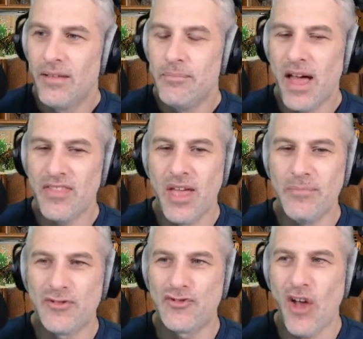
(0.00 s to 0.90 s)
My
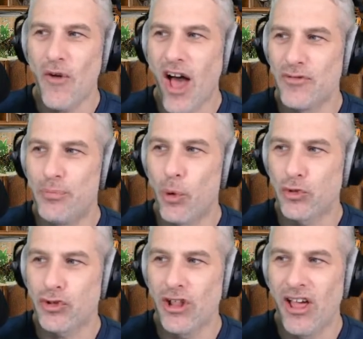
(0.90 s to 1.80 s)
name's Gerard
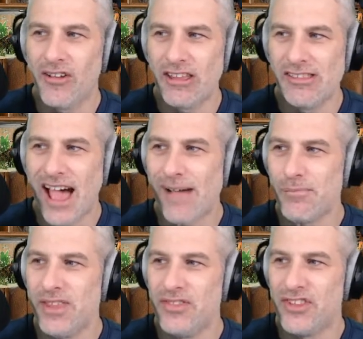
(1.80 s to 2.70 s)
Butler, and
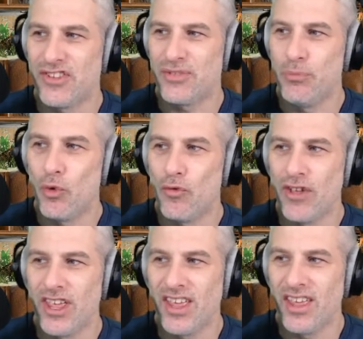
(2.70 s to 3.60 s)
I'm in this
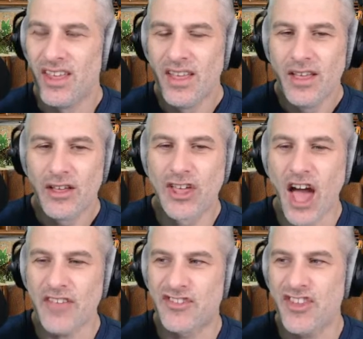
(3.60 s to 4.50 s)
movie.
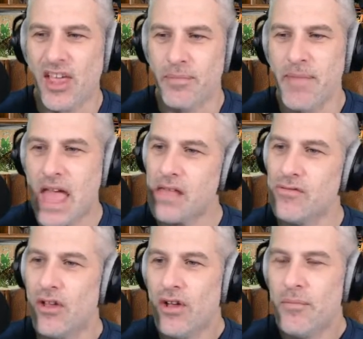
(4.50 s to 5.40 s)
God's sake,
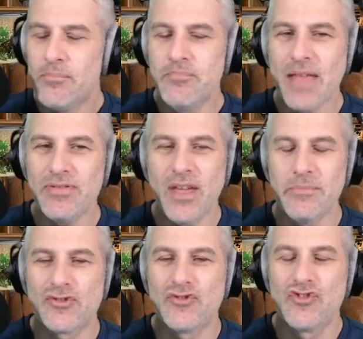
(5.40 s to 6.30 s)
man! My
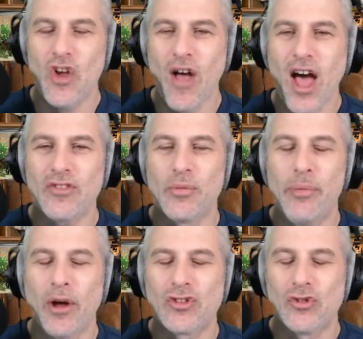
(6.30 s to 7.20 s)
name's Gerard
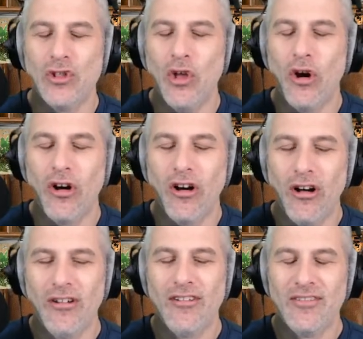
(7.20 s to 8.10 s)

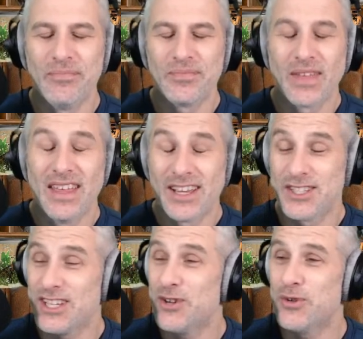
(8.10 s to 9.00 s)
Butler!
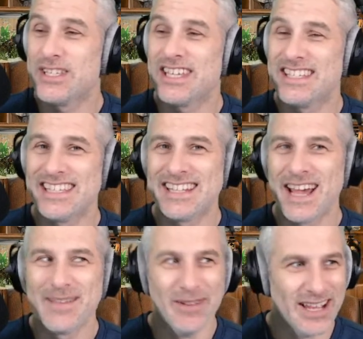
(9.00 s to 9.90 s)
Because he always says his
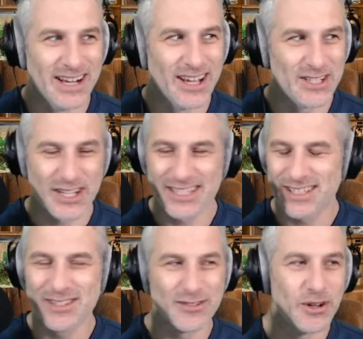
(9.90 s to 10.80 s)
name in it, like
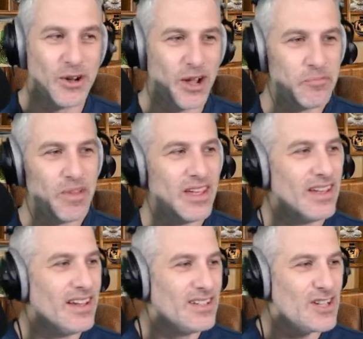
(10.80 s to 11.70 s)
Jason Derulo.
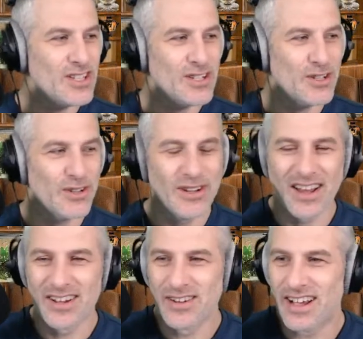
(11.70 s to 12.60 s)
Jason
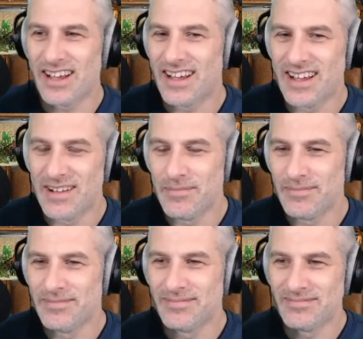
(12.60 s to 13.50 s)
Derulo,
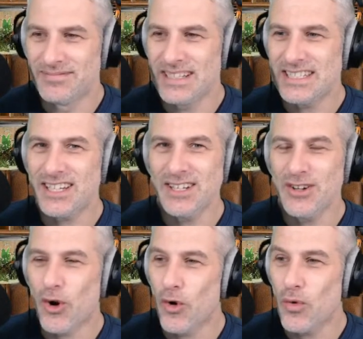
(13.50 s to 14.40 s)
um, is he going
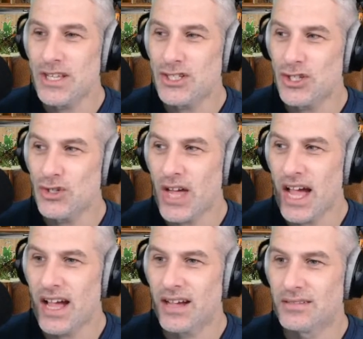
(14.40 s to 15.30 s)
to always do
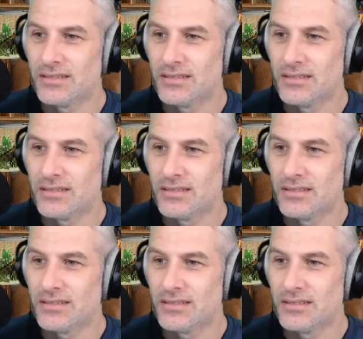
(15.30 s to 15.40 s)
that?